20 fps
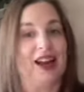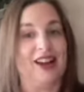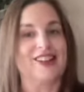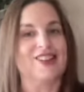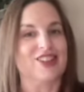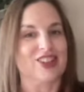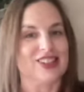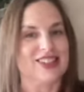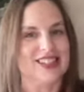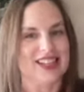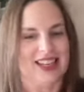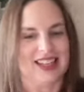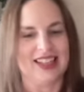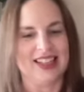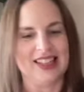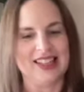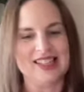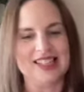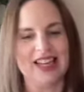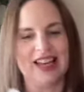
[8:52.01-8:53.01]
actually
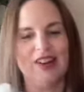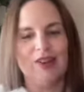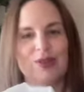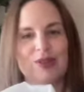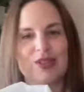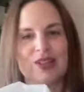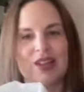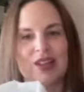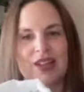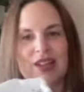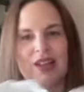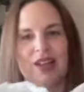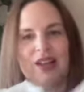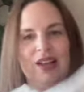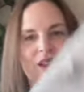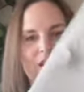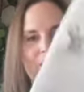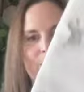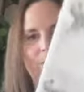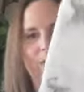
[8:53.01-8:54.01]
taking this out.
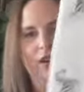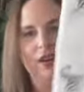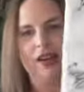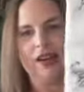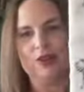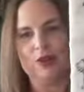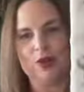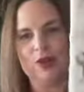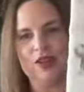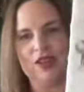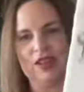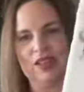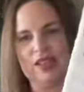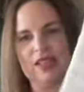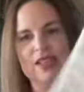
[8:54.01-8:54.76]
But as you can